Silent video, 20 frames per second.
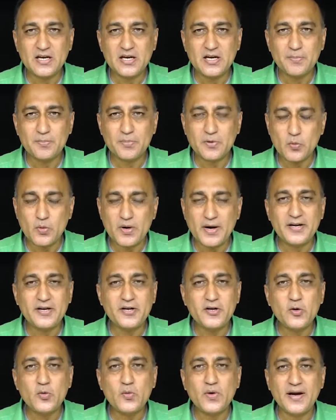
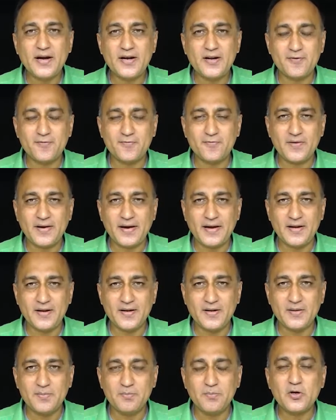provided you a header
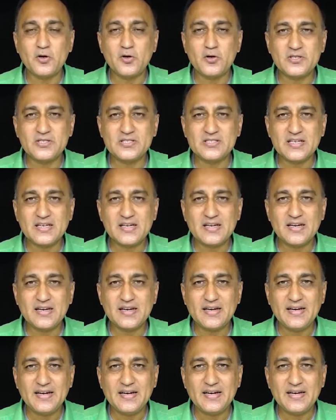file because
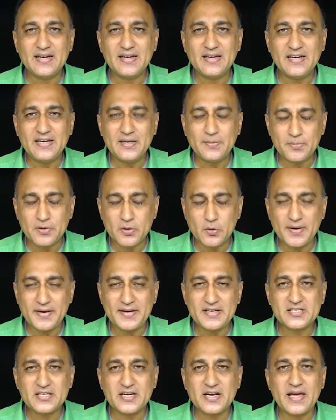it
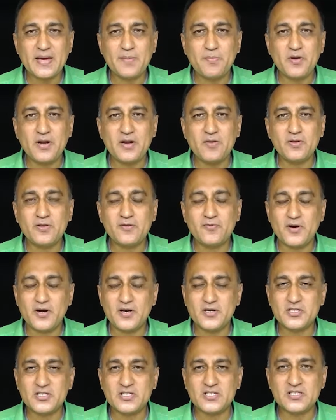provides a library with
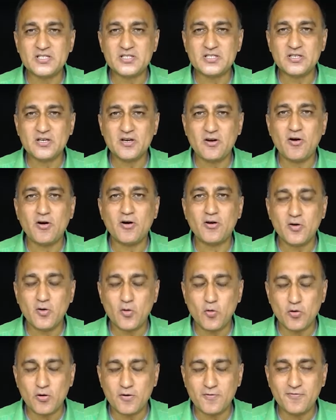functions or
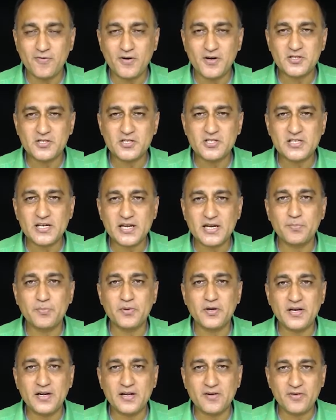code of functions like
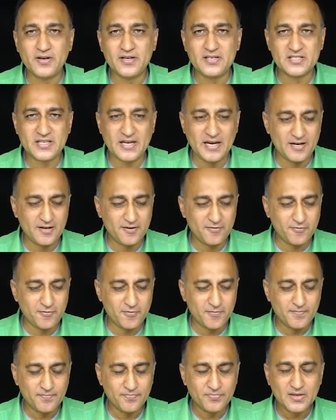printf and scanf.
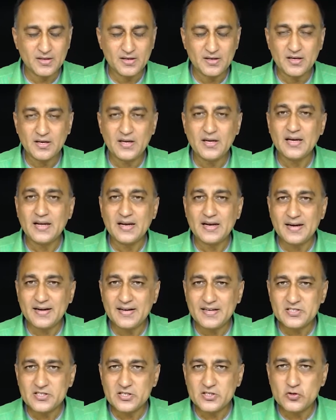Let
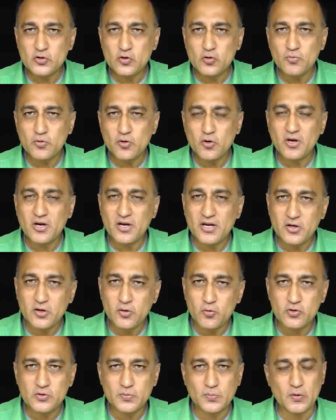us assume you are in a
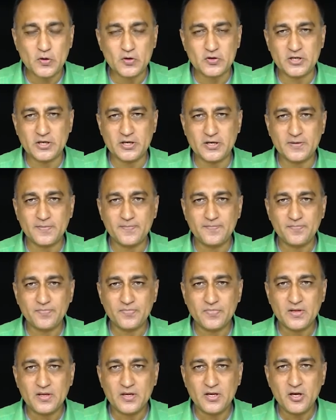huge project.
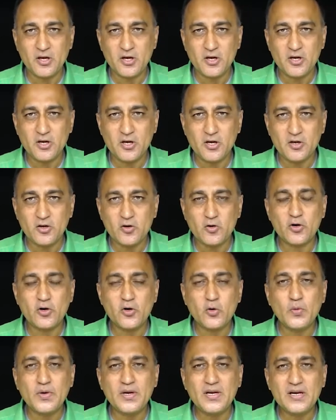You are
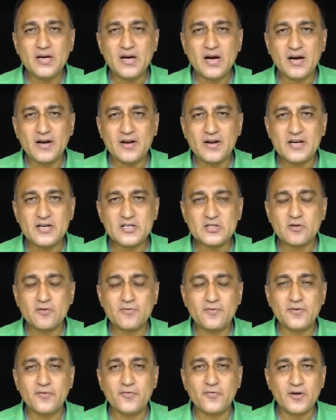doing hundreds
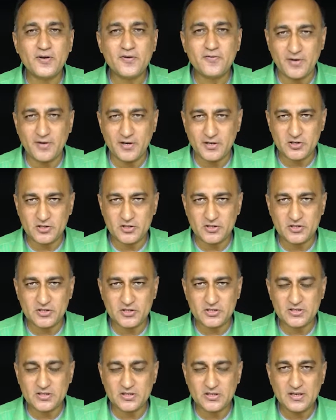of different
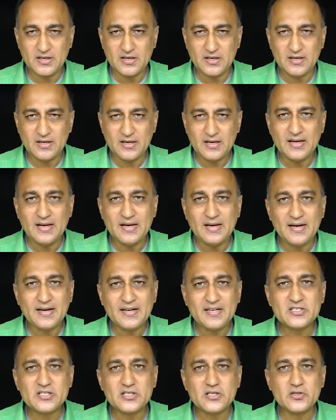functions. Let
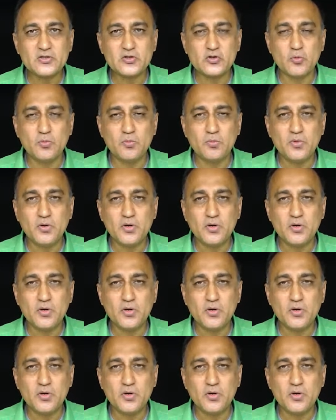us assume